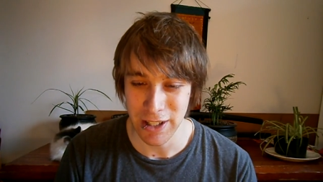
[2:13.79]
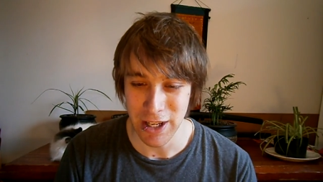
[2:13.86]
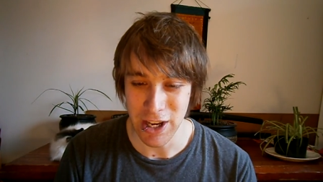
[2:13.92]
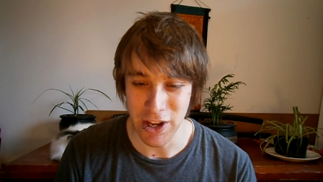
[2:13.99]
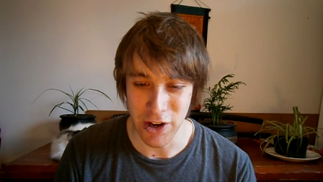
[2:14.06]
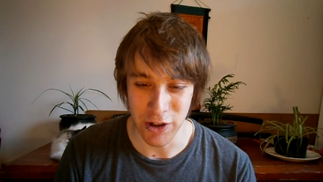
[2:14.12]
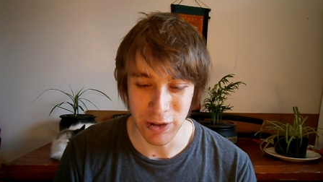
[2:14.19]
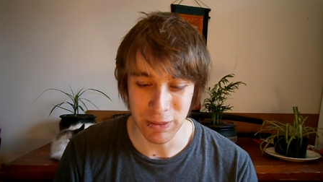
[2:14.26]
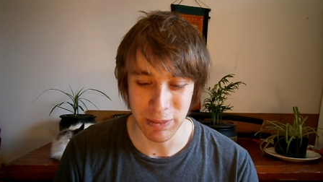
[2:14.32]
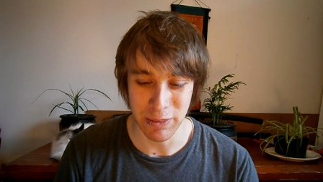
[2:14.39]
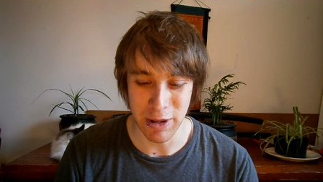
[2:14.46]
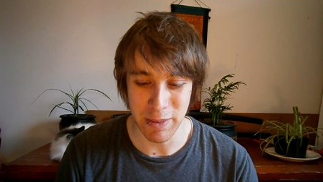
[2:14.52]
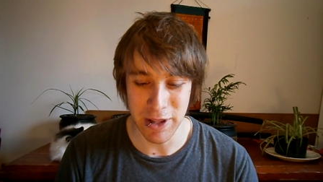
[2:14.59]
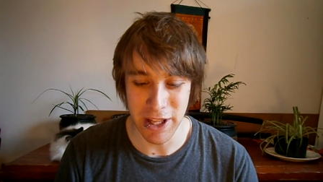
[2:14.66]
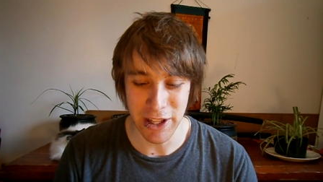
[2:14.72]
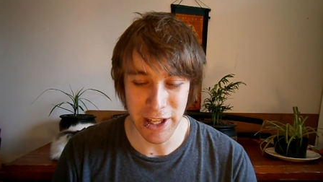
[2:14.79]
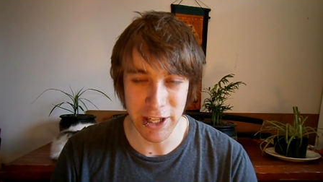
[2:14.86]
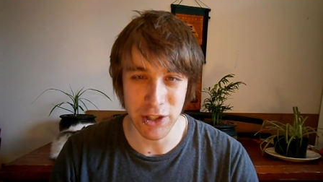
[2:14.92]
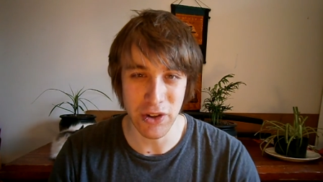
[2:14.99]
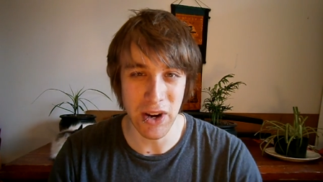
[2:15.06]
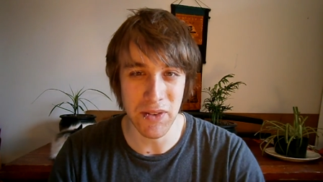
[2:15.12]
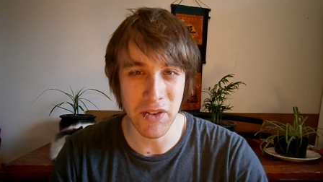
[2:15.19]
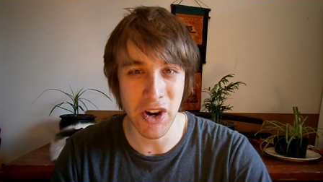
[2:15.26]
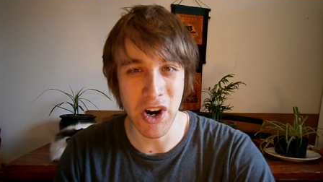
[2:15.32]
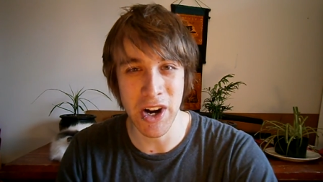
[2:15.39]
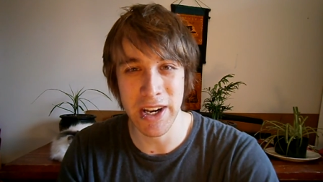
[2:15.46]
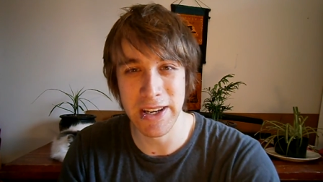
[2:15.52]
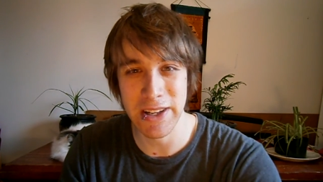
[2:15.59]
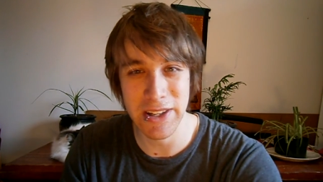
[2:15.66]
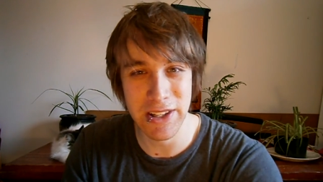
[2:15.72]
You know, maybe they like driving
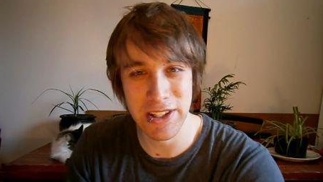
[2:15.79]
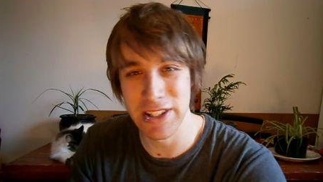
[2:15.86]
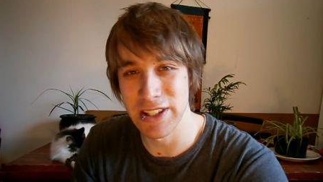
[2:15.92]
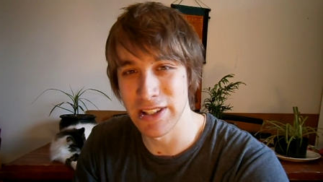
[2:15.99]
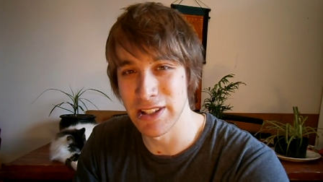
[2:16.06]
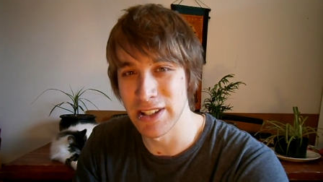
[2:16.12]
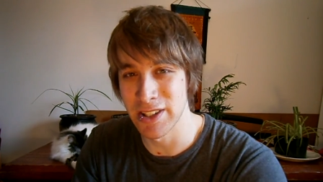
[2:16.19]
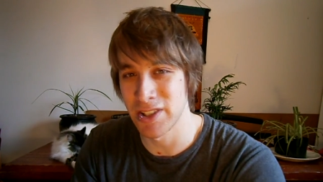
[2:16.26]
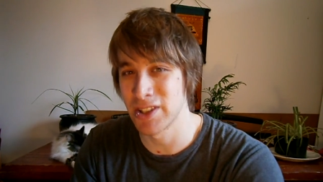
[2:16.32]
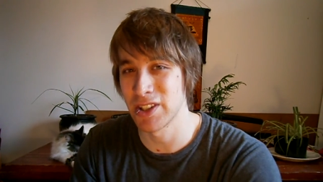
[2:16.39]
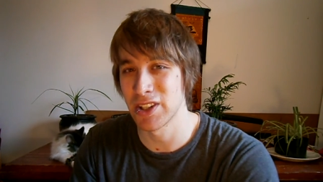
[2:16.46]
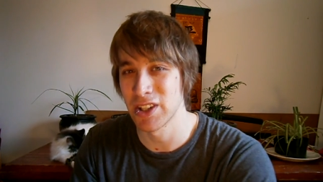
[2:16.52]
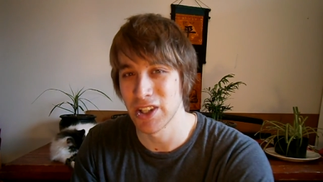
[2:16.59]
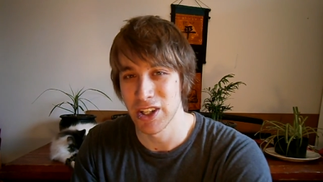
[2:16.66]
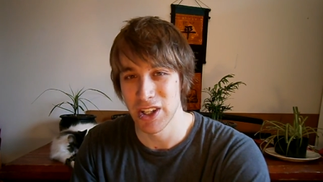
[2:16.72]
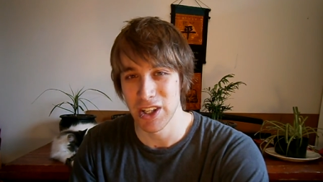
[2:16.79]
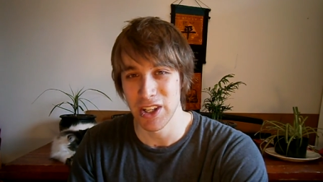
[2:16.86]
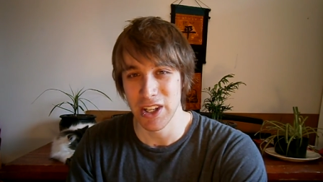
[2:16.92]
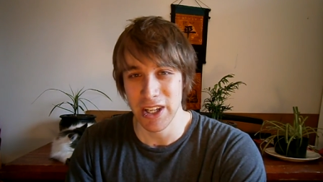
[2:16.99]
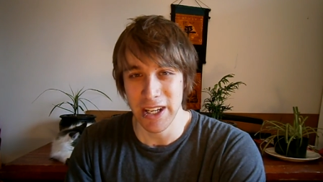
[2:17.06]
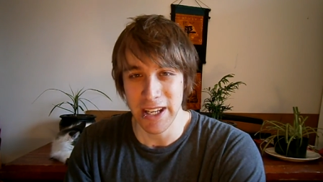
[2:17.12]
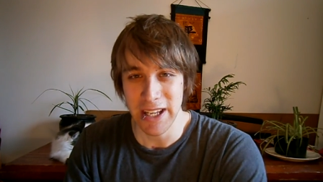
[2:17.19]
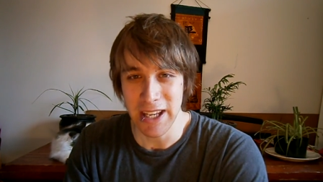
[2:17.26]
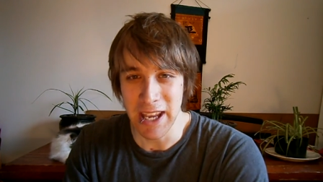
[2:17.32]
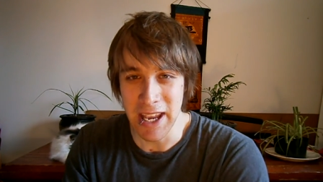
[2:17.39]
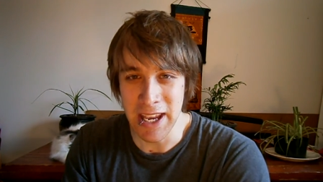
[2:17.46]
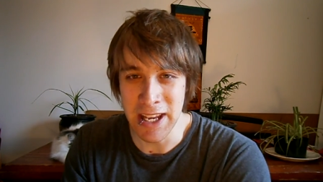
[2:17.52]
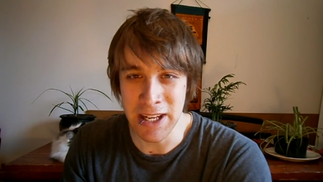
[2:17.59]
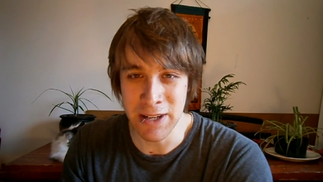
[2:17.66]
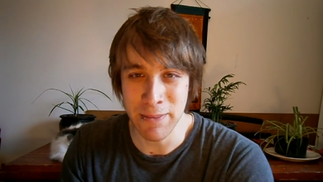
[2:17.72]
Hondas and
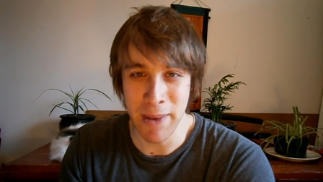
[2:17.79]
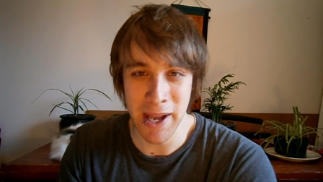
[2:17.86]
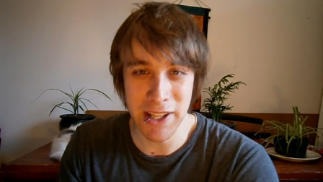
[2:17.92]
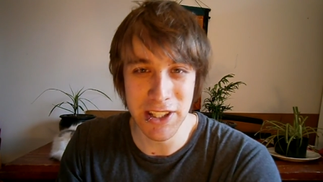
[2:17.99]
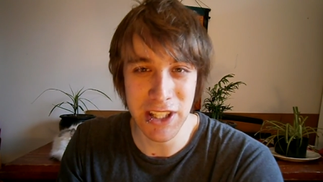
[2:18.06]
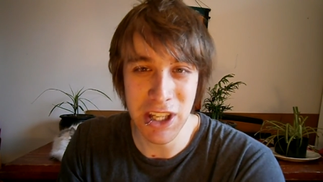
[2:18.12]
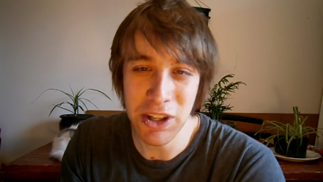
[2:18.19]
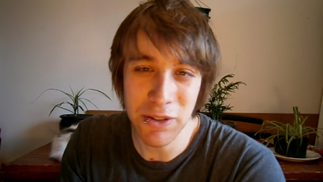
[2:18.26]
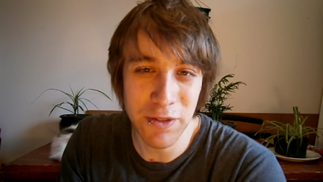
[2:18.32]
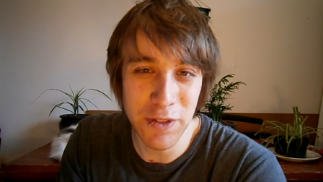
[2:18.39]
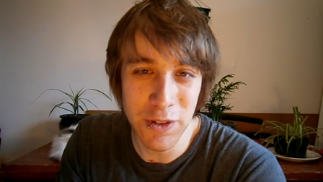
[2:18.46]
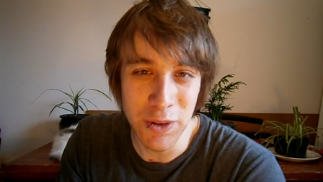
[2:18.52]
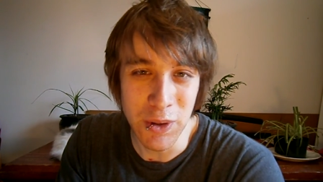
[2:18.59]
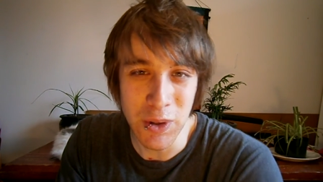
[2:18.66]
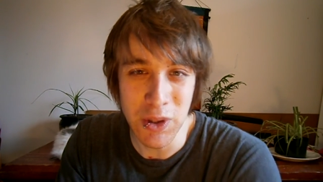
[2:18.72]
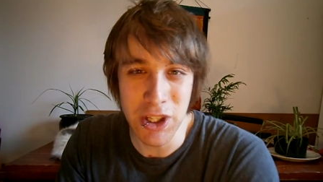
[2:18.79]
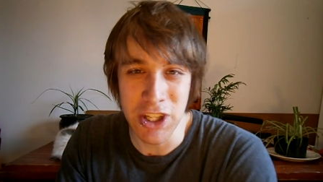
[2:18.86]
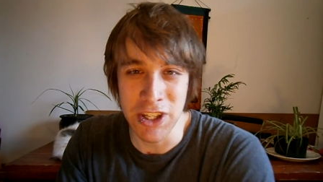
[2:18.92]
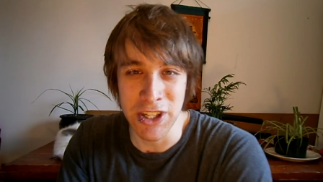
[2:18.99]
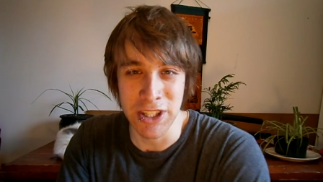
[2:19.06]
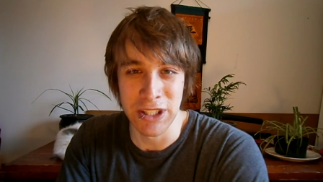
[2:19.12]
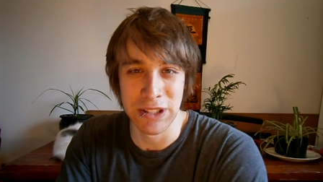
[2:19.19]
eating Mexican food and